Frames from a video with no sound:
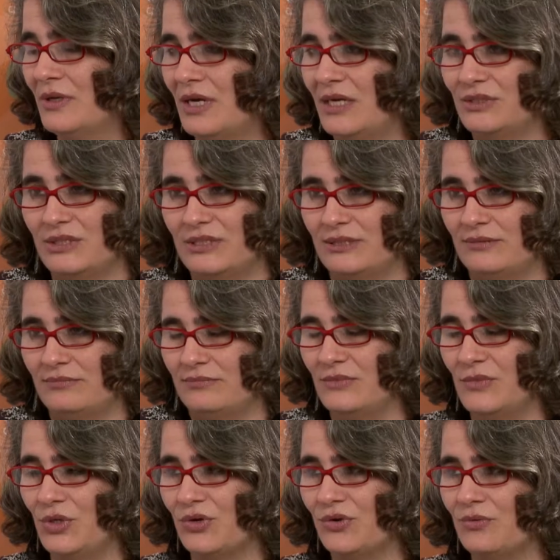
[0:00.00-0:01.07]
and just,
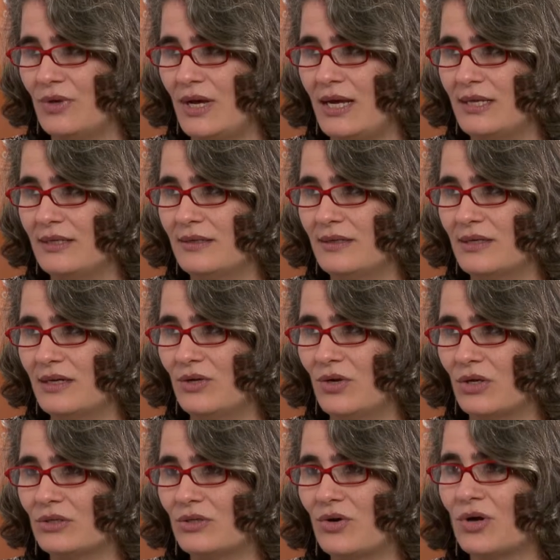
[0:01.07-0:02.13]
and
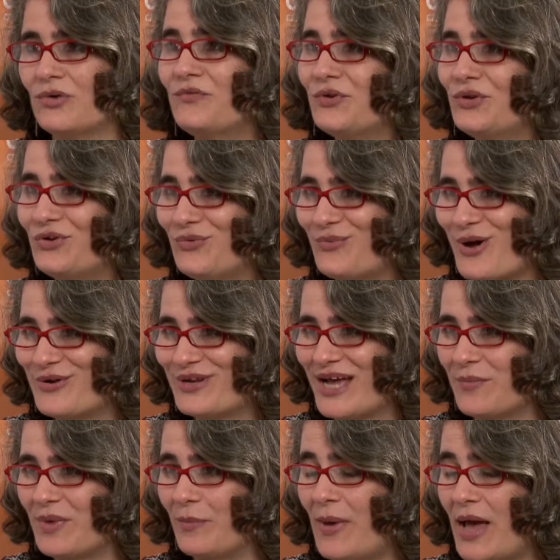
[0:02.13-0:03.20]
not confident about
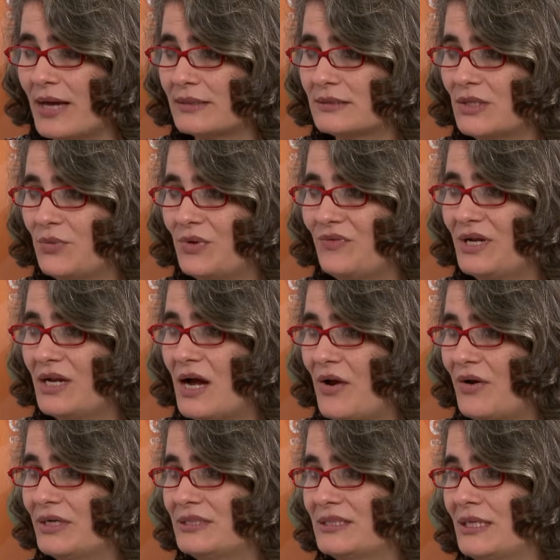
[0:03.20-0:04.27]
coming back. So we've
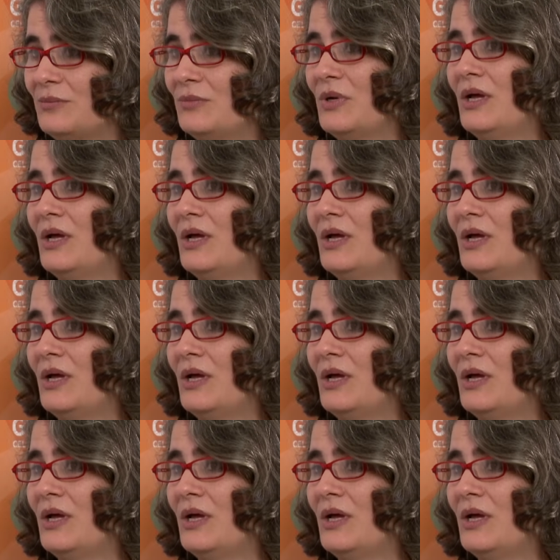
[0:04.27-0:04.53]
encouraged them